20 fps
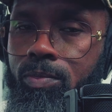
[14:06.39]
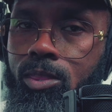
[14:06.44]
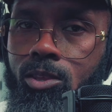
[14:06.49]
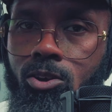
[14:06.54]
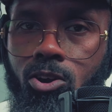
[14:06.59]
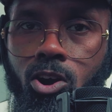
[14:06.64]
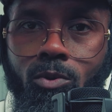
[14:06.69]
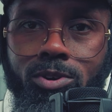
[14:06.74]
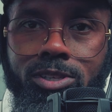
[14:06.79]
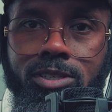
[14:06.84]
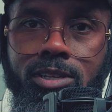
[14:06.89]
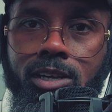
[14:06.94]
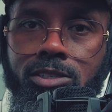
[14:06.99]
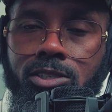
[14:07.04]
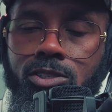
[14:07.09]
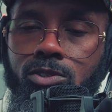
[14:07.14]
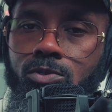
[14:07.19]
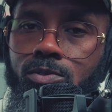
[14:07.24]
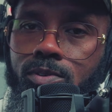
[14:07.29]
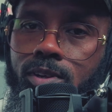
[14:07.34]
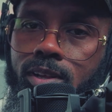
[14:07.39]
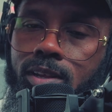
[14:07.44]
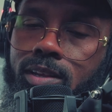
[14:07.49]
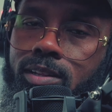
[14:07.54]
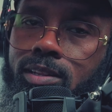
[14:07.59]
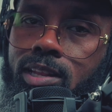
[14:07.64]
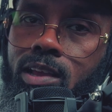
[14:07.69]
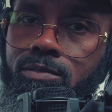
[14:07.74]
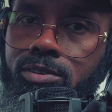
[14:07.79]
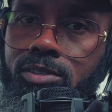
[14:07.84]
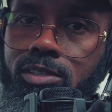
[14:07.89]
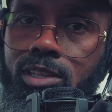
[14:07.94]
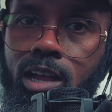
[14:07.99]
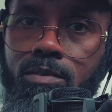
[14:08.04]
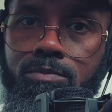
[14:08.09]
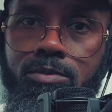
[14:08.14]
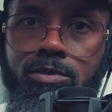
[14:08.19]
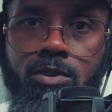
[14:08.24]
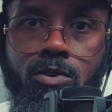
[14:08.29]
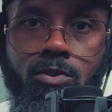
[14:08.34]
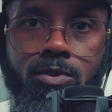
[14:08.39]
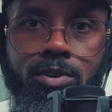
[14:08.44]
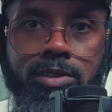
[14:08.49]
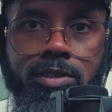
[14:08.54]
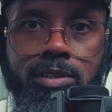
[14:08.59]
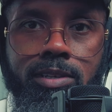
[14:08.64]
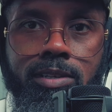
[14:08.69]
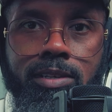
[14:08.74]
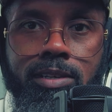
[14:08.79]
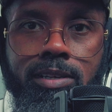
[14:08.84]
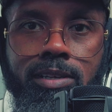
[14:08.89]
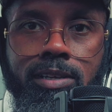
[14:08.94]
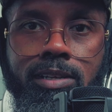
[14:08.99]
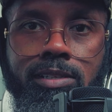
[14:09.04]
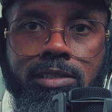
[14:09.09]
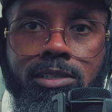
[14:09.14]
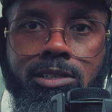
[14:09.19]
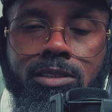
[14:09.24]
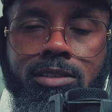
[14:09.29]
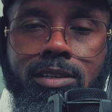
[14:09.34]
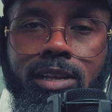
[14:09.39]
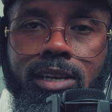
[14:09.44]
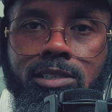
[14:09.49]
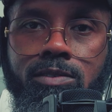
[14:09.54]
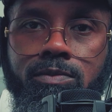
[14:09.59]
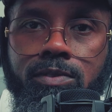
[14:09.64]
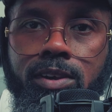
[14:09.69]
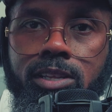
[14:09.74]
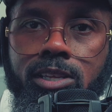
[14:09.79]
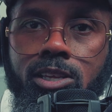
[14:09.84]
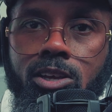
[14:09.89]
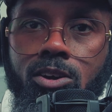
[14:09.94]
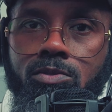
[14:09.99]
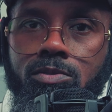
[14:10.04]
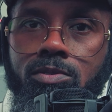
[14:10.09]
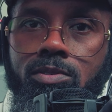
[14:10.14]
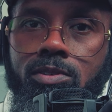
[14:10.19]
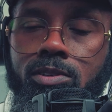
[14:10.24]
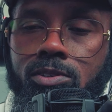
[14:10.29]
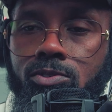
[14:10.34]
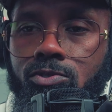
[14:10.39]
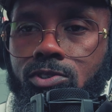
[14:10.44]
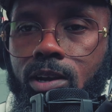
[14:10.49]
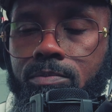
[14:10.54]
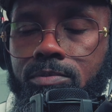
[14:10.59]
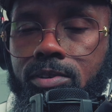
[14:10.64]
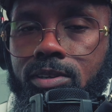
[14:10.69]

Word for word: Always hustle, never stop growing. Till the next video, drop in the